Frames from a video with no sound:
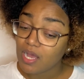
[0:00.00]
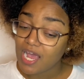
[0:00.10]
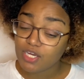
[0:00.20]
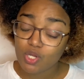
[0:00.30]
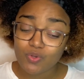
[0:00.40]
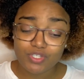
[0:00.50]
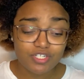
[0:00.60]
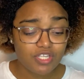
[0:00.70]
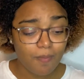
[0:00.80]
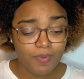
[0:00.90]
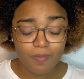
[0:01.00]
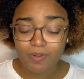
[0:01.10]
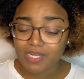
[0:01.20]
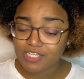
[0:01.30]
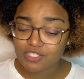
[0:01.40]
I know there's some people
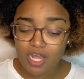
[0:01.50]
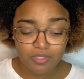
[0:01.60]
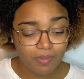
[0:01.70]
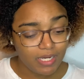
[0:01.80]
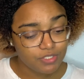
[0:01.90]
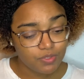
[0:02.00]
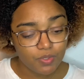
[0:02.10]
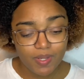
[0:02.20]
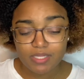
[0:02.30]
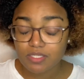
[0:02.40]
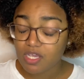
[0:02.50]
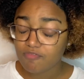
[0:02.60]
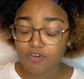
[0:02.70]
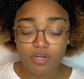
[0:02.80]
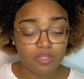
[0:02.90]
is not willing to do it.
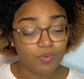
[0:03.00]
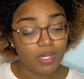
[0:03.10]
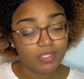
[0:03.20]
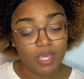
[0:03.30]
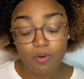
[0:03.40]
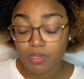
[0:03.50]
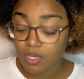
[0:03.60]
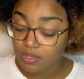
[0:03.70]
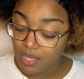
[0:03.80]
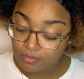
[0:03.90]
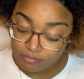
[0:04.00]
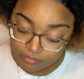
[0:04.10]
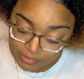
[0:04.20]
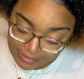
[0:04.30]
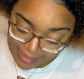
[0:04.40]
If you're not willing, yeah, okay then,
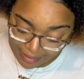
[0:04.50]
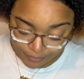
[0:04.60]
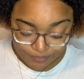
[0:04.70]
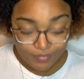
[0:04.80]
yeah.